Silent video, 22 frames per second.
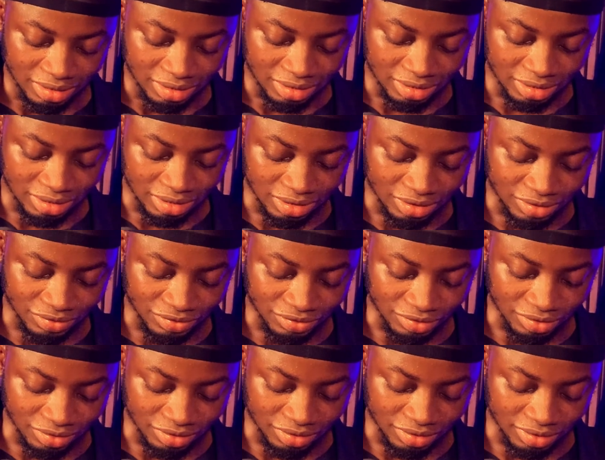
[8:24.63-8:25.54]
This is
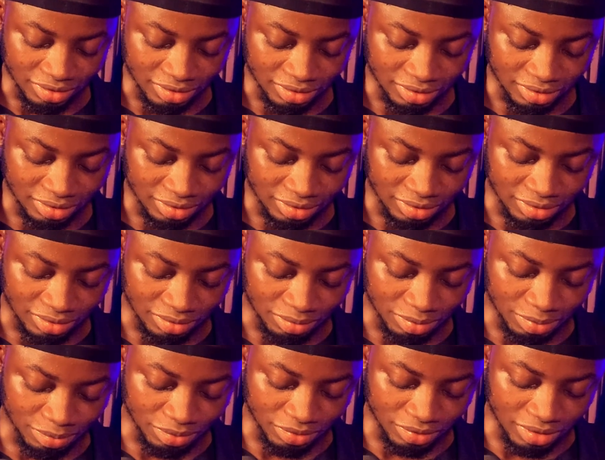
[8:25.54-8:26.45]
for
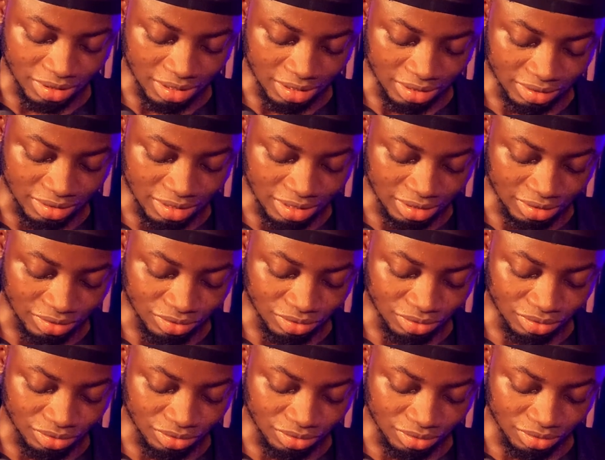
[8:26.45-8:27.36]
people that
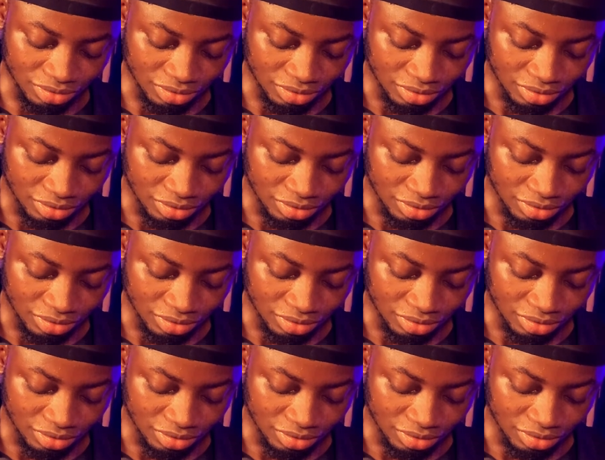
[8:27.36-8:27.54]
do